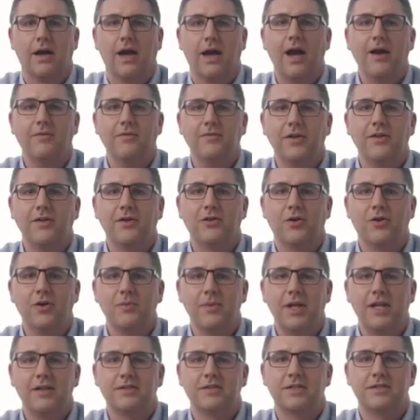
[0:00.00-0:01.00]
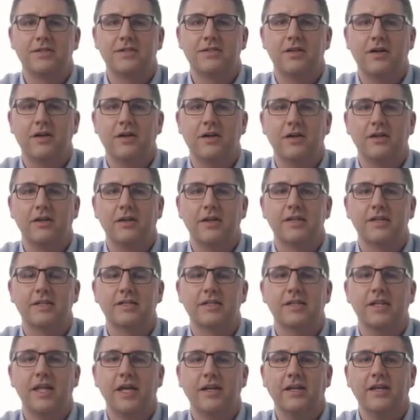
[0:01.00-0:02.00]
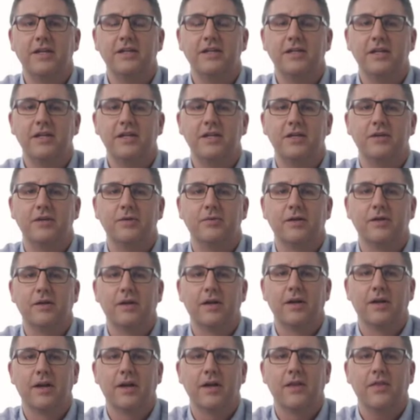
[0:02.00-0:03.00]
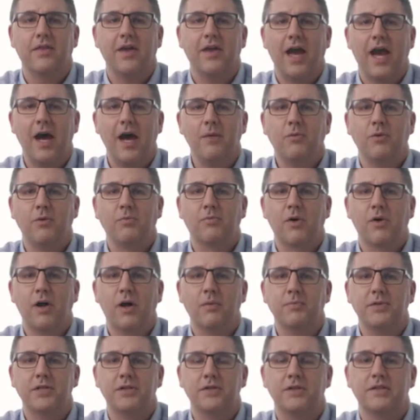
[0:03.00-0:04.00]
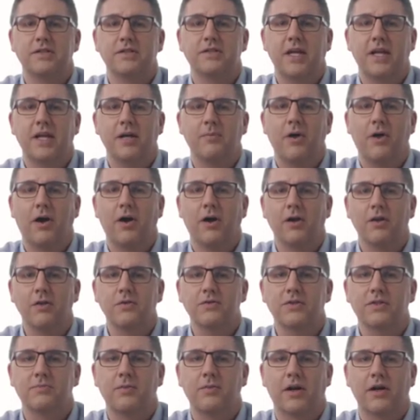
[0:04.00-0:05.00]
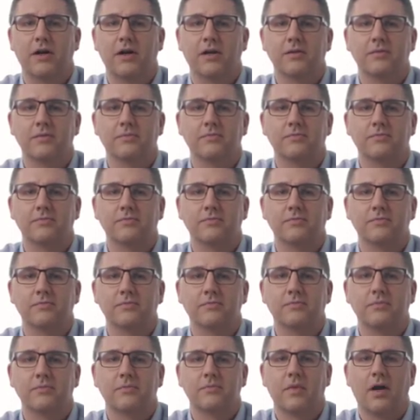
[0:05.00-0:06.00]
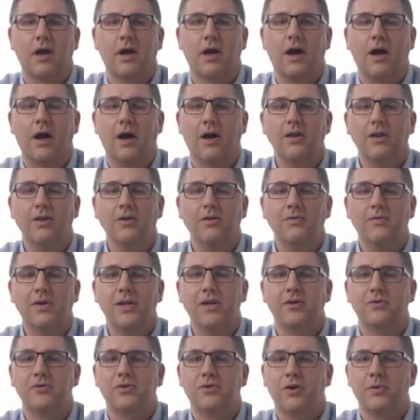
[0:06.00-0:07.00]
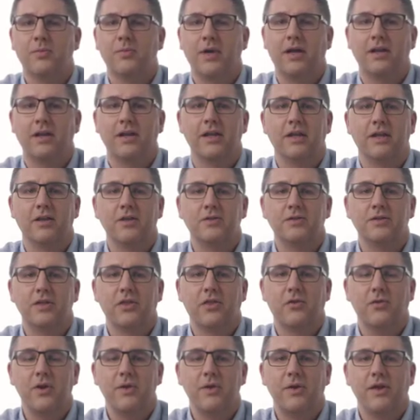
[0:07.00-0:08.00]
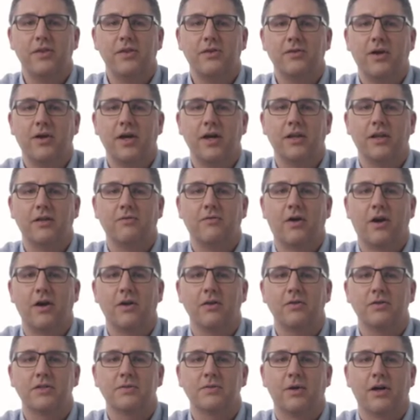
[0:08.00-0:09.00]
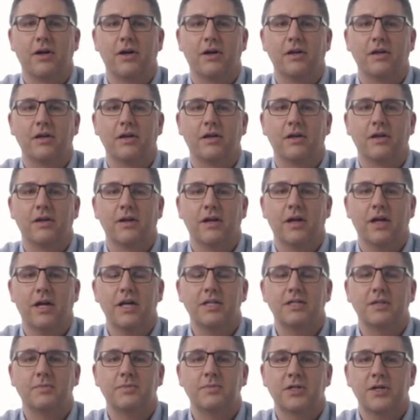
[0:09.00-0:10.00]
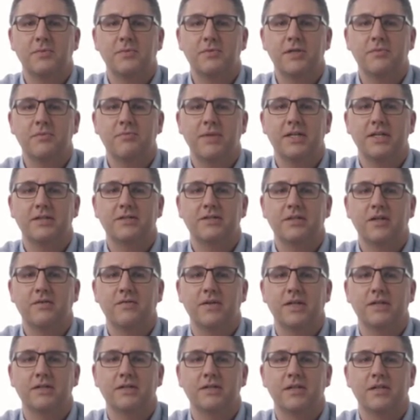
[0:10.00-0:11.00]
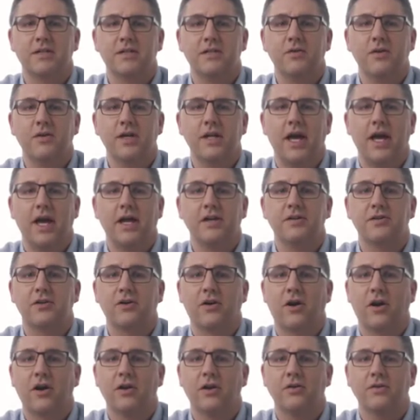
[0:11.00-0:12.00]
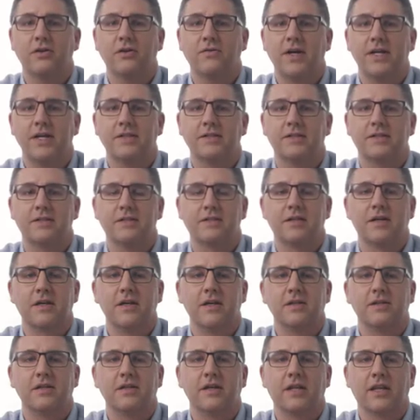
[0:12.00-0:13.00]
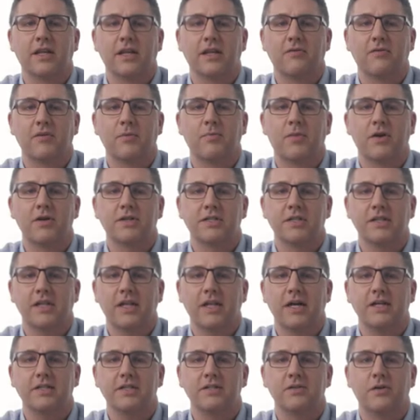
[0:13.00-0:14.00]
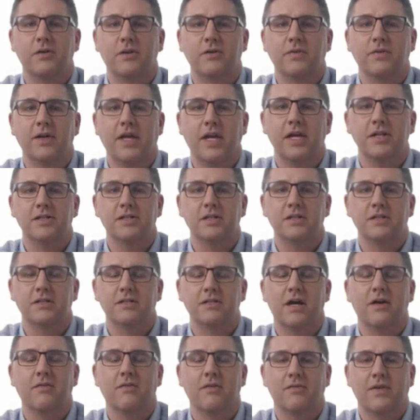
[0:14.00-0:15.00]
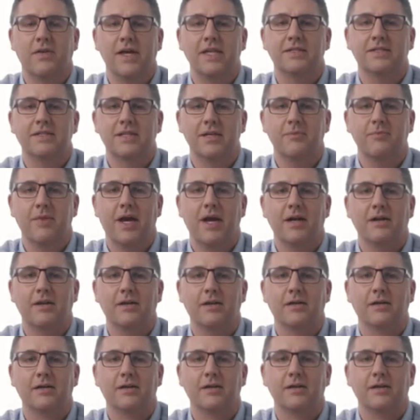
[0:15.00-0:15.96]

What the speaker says: After the doorbell is installed, select Continue. The app will prompt you to set up Arlo Smart. Arlo Video Doorbell includes a 3-month trial of Arlo Smart, a subscription-based service you can add to your Arlo devices to deliver personalized notifications of events that matter.